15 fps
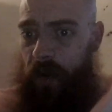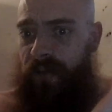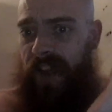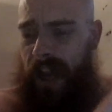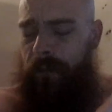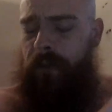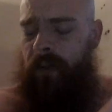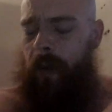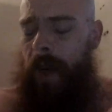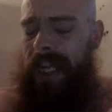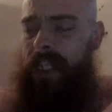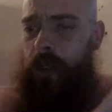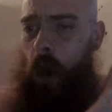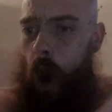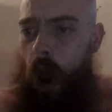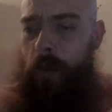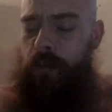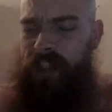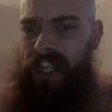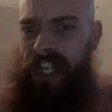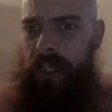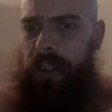of the information I'm
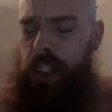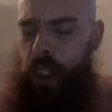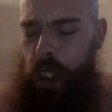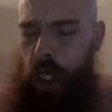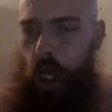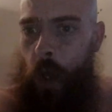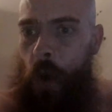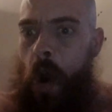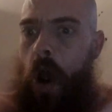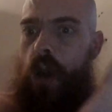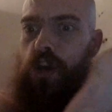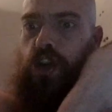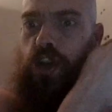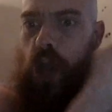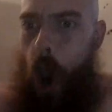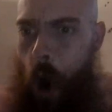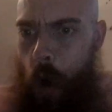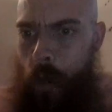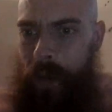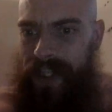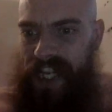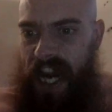presenting to you.
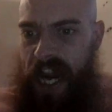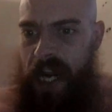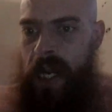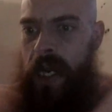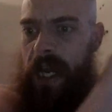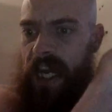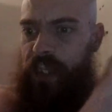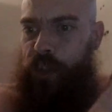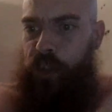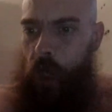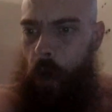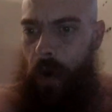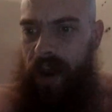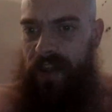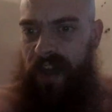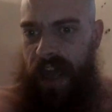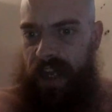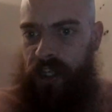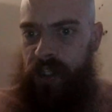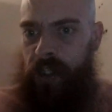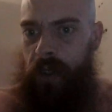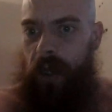Nobody is doing
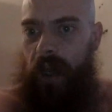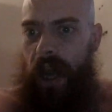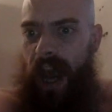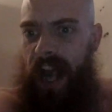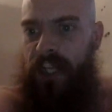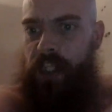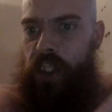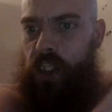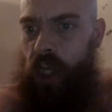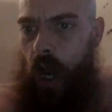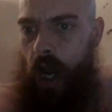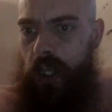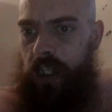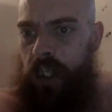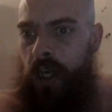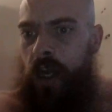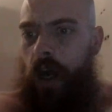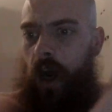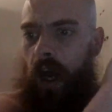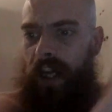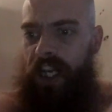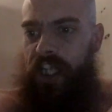this. As such,
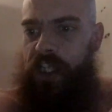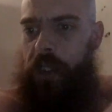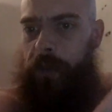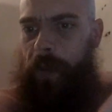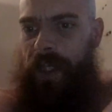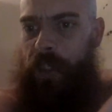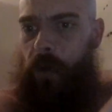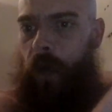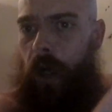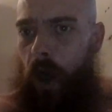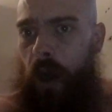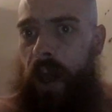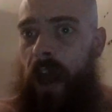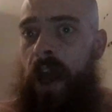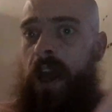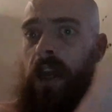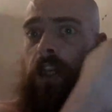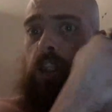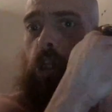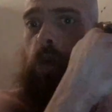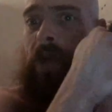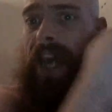I need to speak to a lawyer.
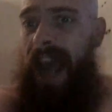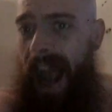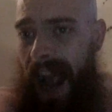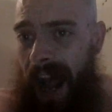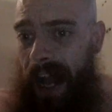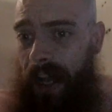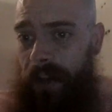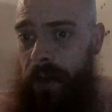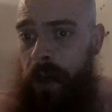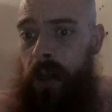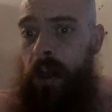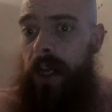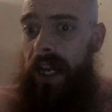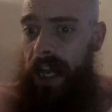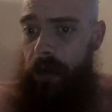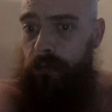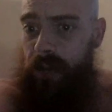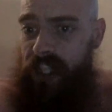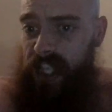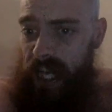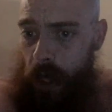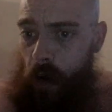You can, in
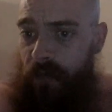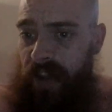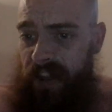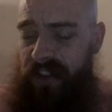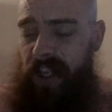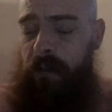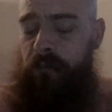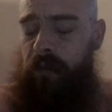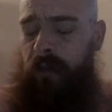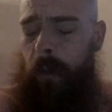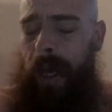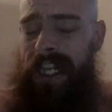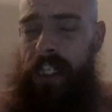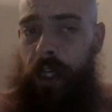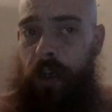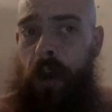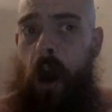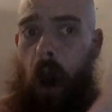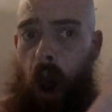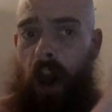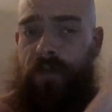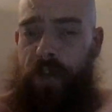receipt of this information
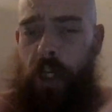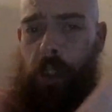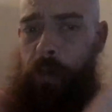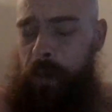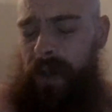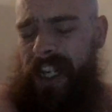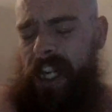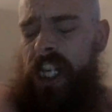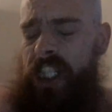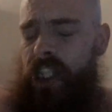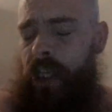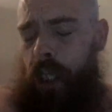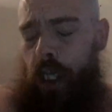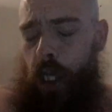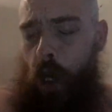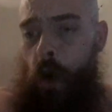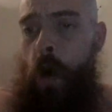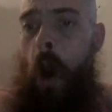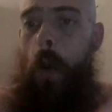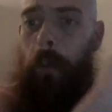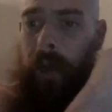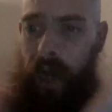I've just presented to you,
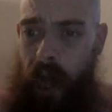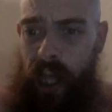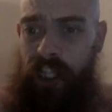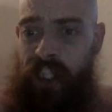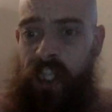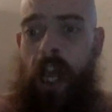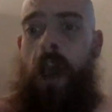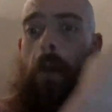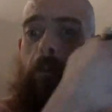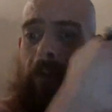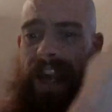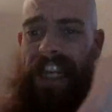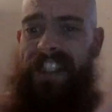plus me